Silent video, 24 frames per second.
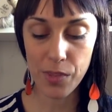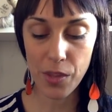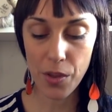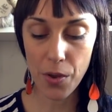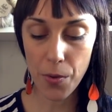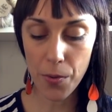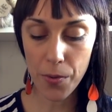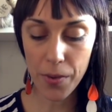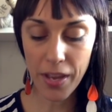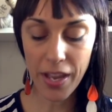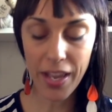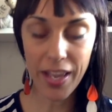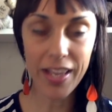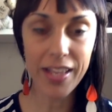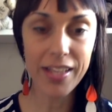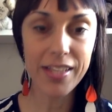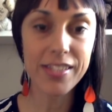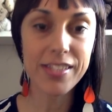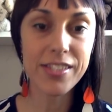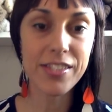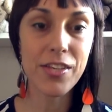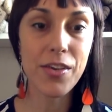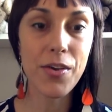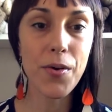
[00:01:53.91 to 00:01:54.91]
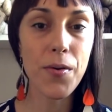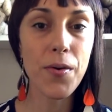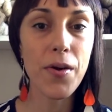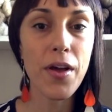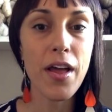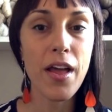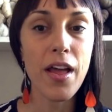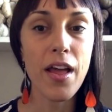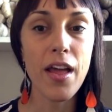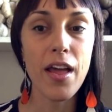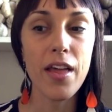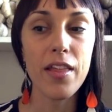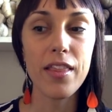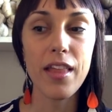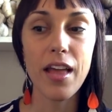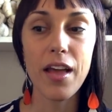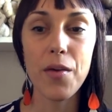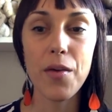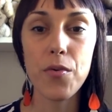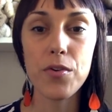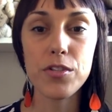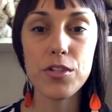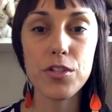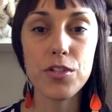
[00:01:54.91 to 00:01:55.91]
Okay, so I
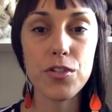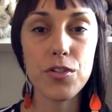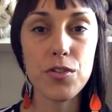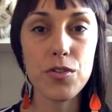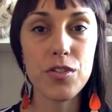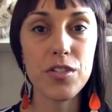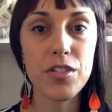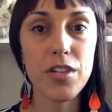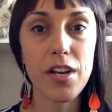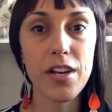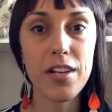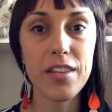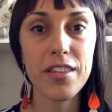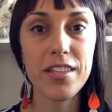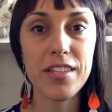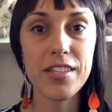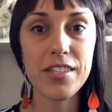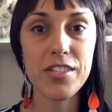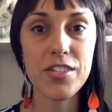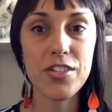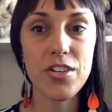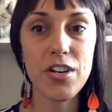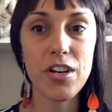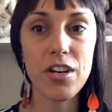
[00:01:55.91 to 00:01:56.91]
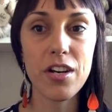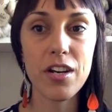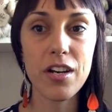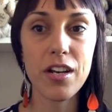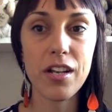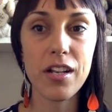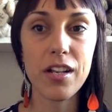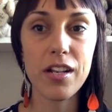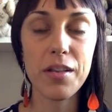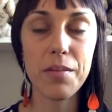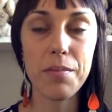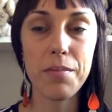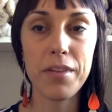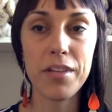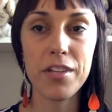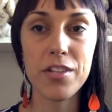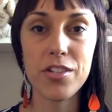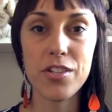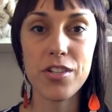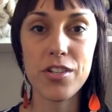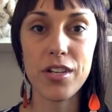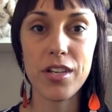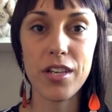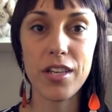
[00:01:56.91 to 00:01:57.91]
wanted to start this journal
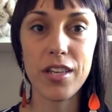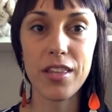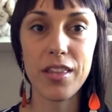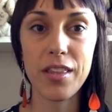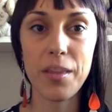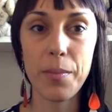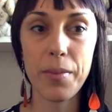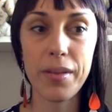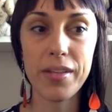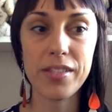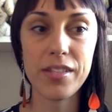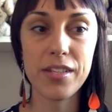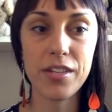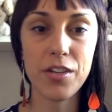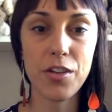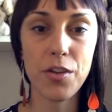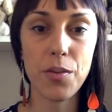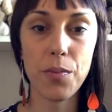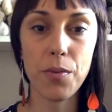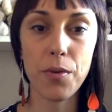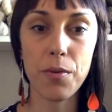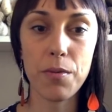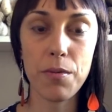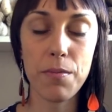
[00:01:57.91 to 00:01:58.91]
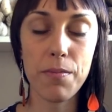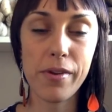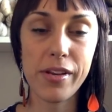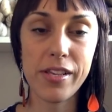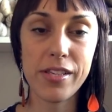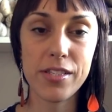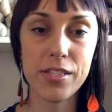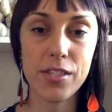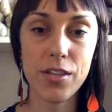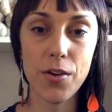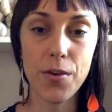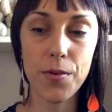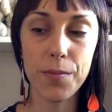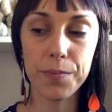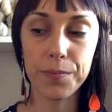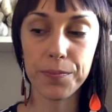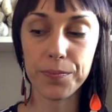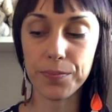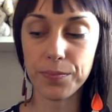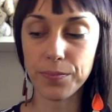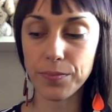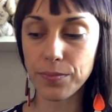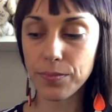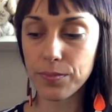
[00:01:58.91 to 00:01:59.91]
mentioning the pattern you probably saw
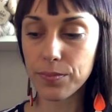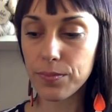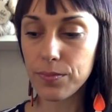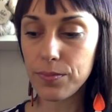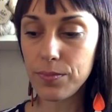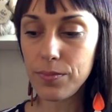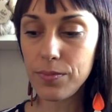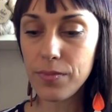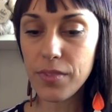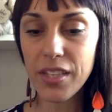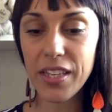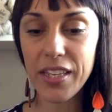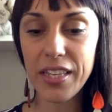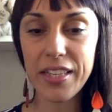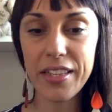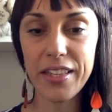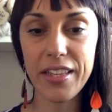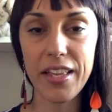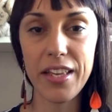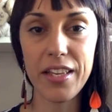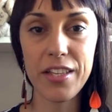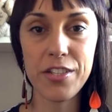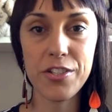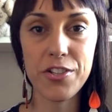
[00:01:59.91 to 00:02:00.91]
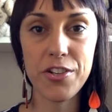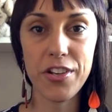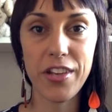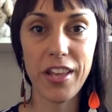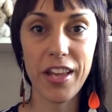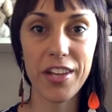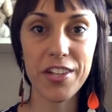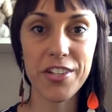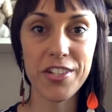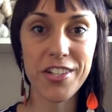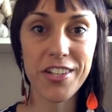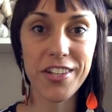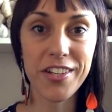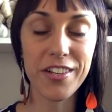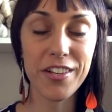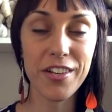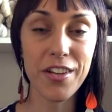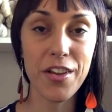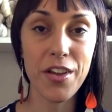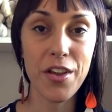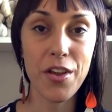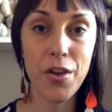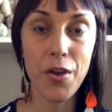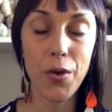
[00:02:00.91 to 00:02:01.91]
in the introduction,
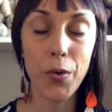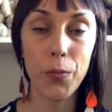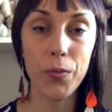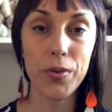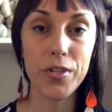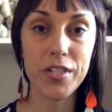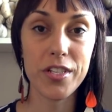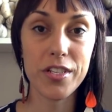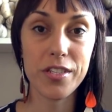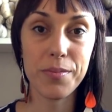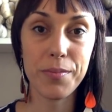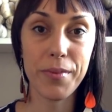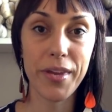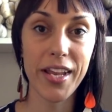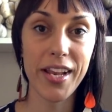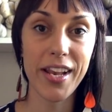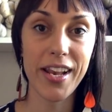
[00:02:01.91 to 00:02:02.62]
which is my